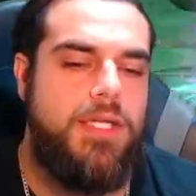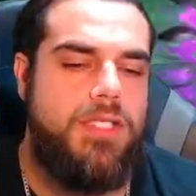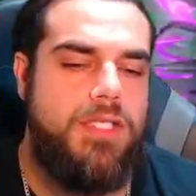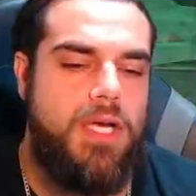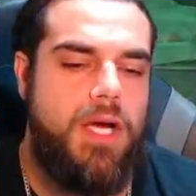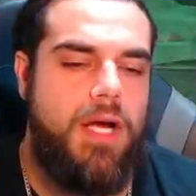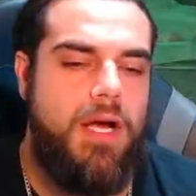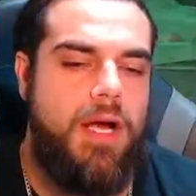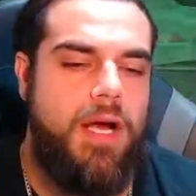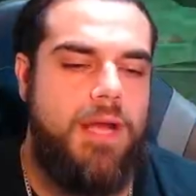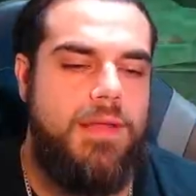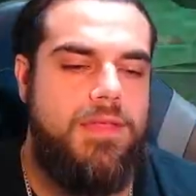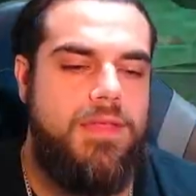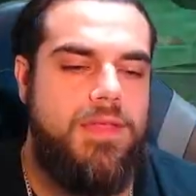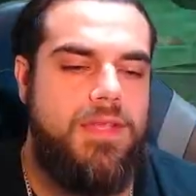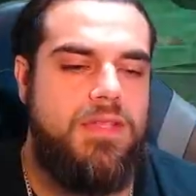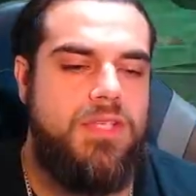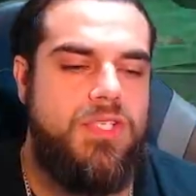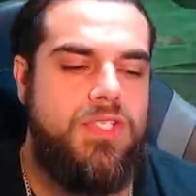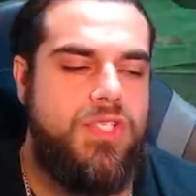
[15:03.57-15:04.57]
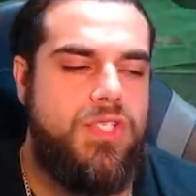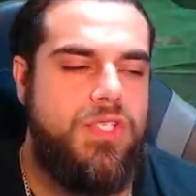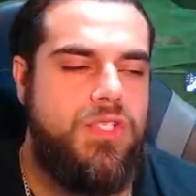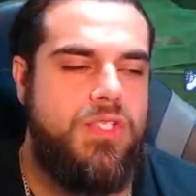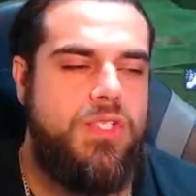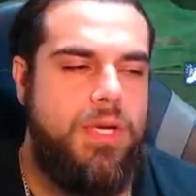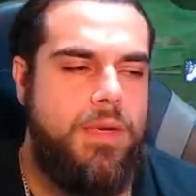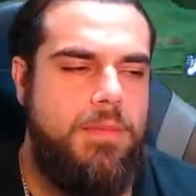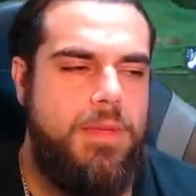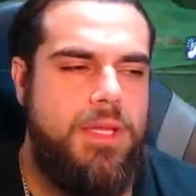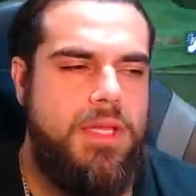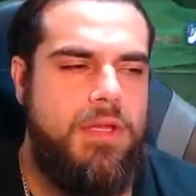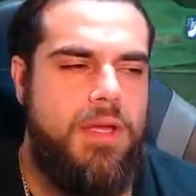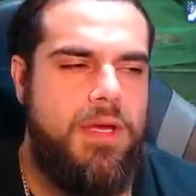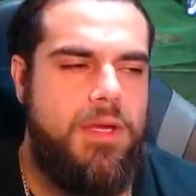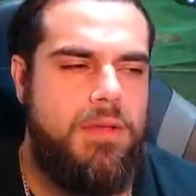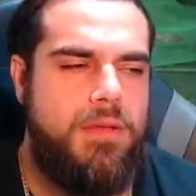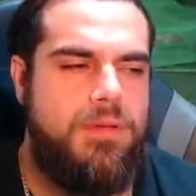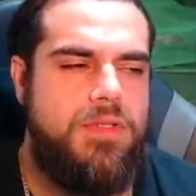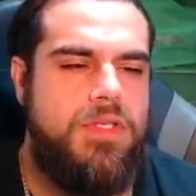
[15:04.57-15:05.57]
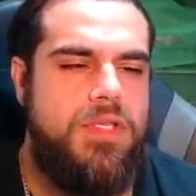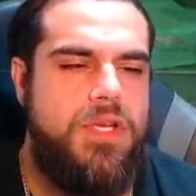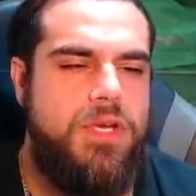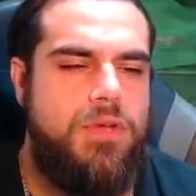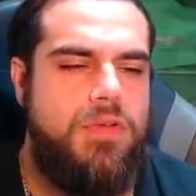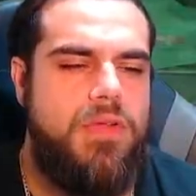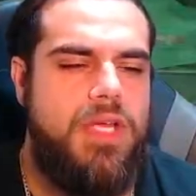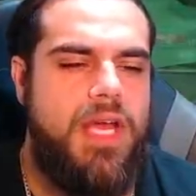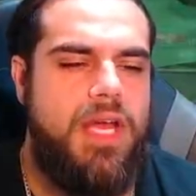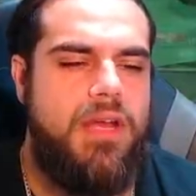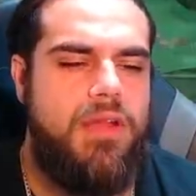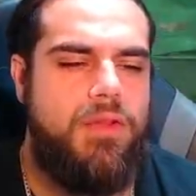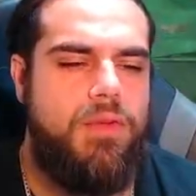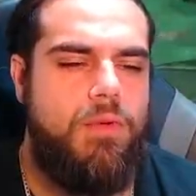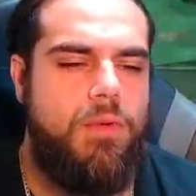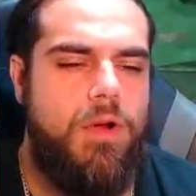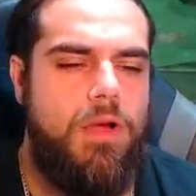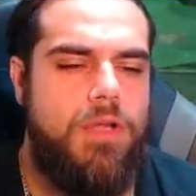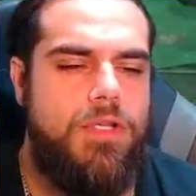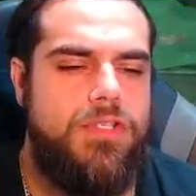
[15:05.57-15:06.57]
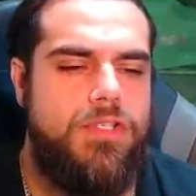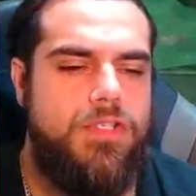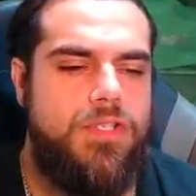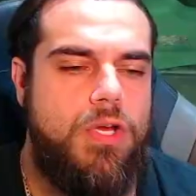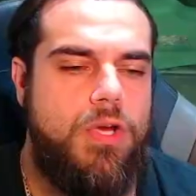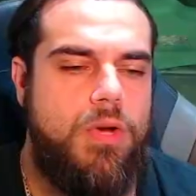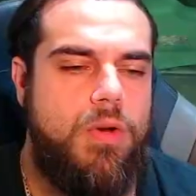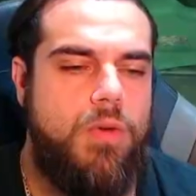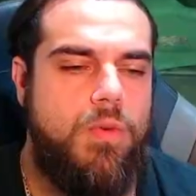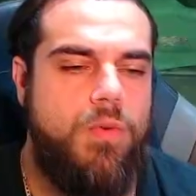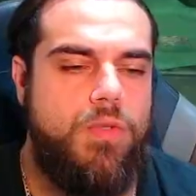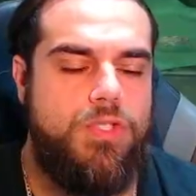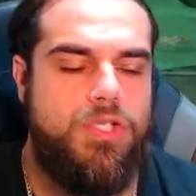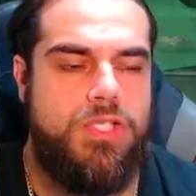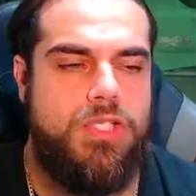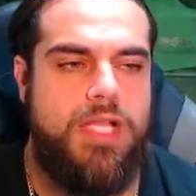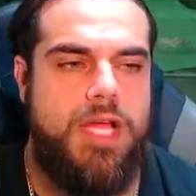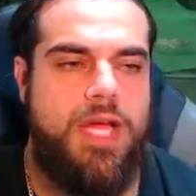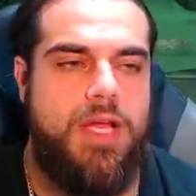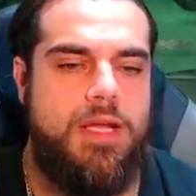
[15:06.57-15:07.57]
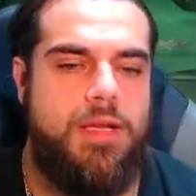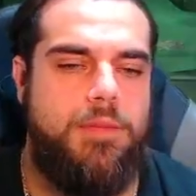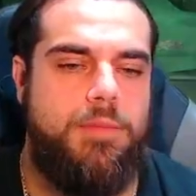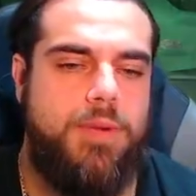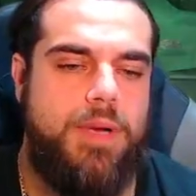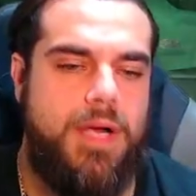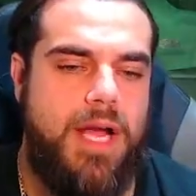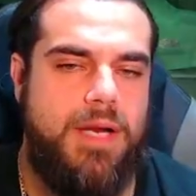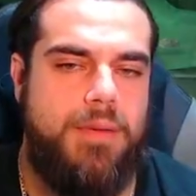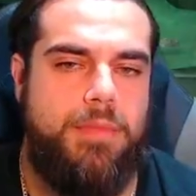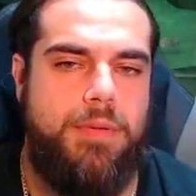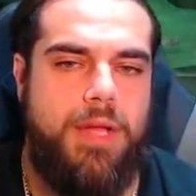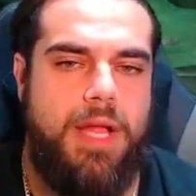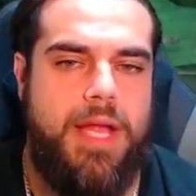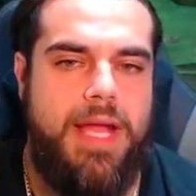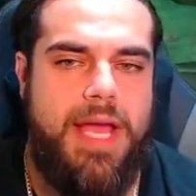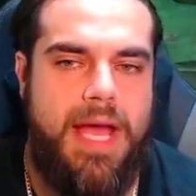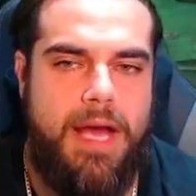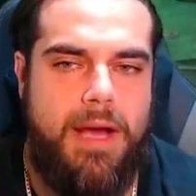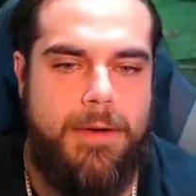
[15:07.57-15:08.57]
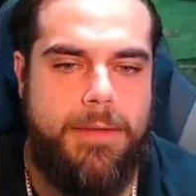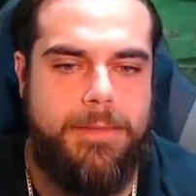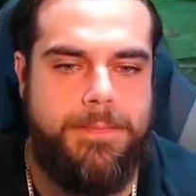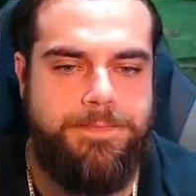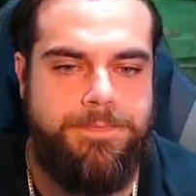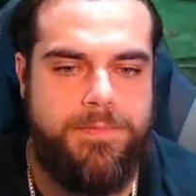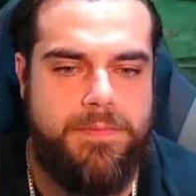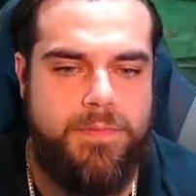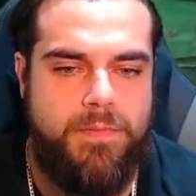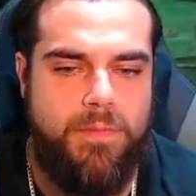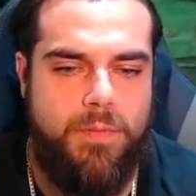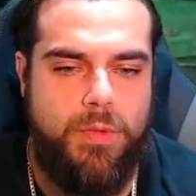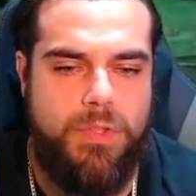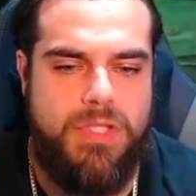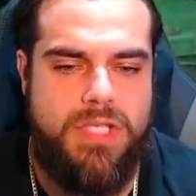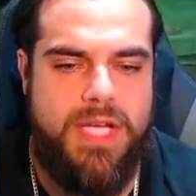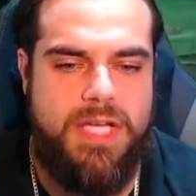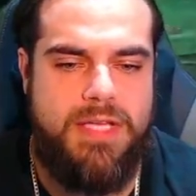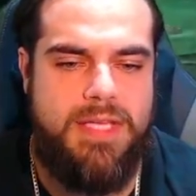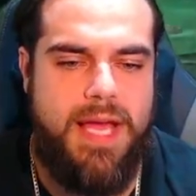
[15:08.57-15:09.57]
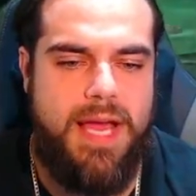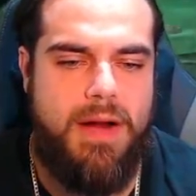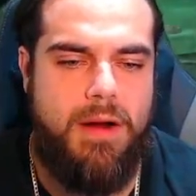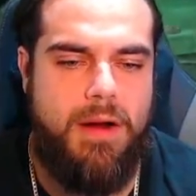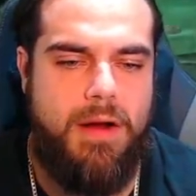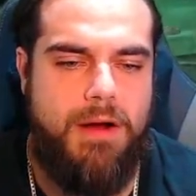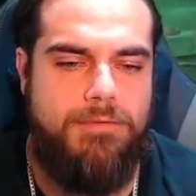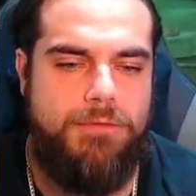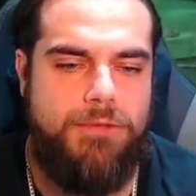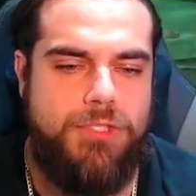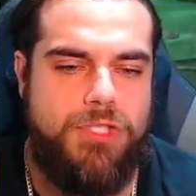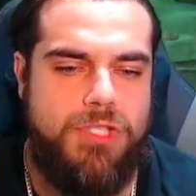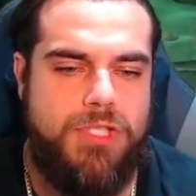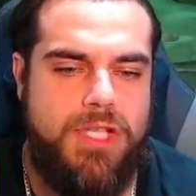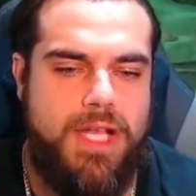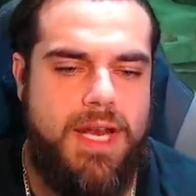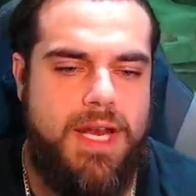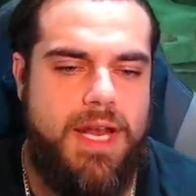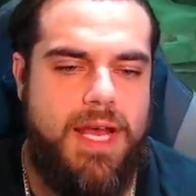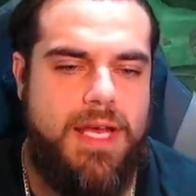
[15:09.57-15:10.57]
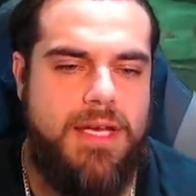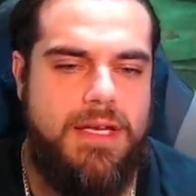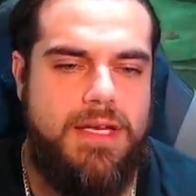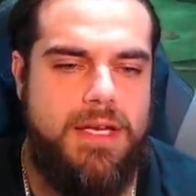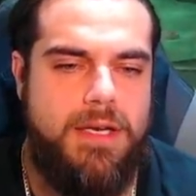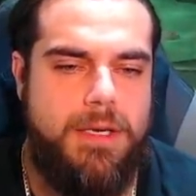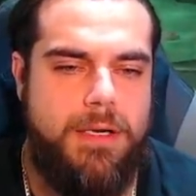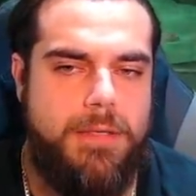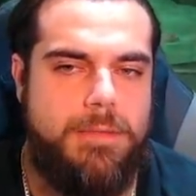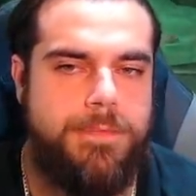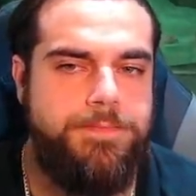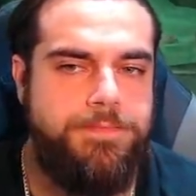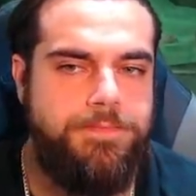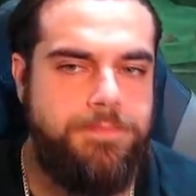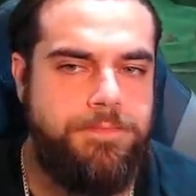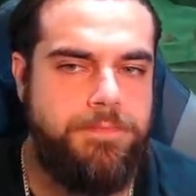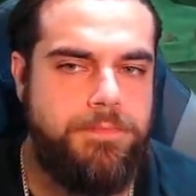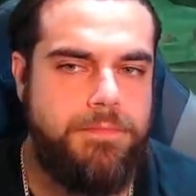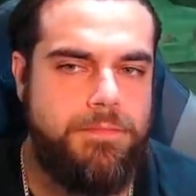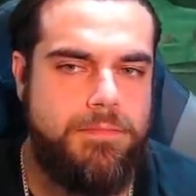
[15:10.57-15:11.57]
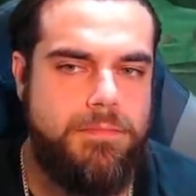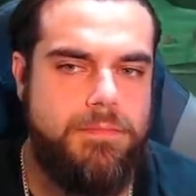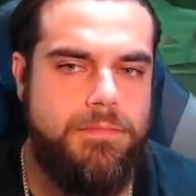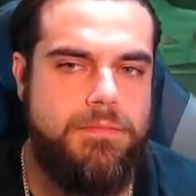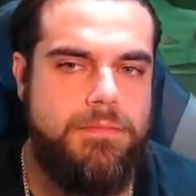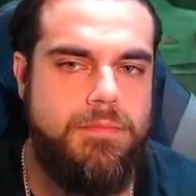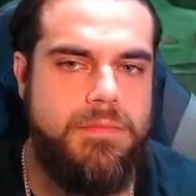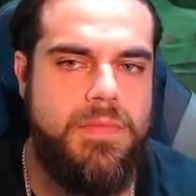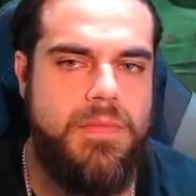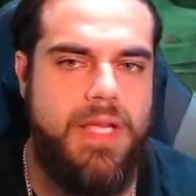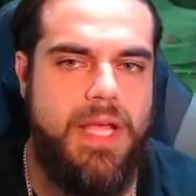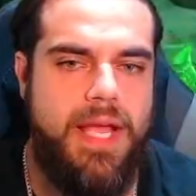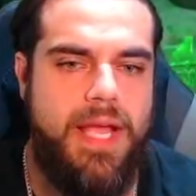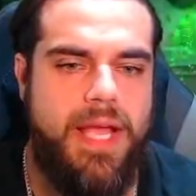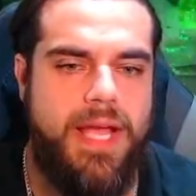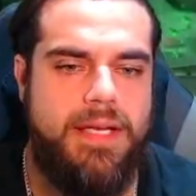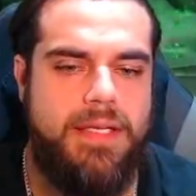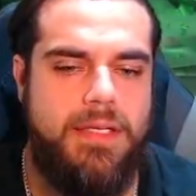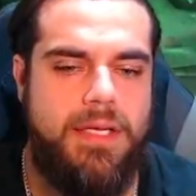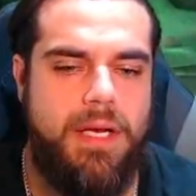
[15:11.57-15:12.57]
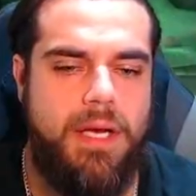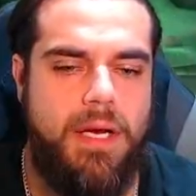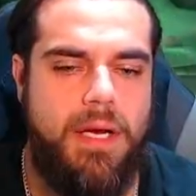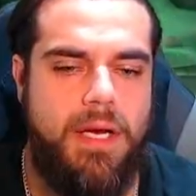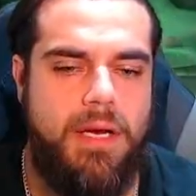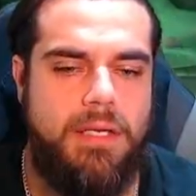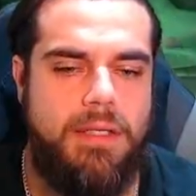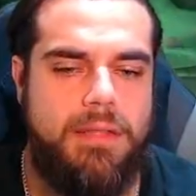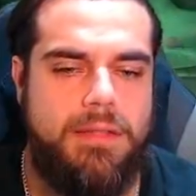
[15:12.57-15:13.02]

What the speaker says: I think this is going to be near the end of the run, so we'll just let it kind of play out. We'll take that off. We'll just let it end here, and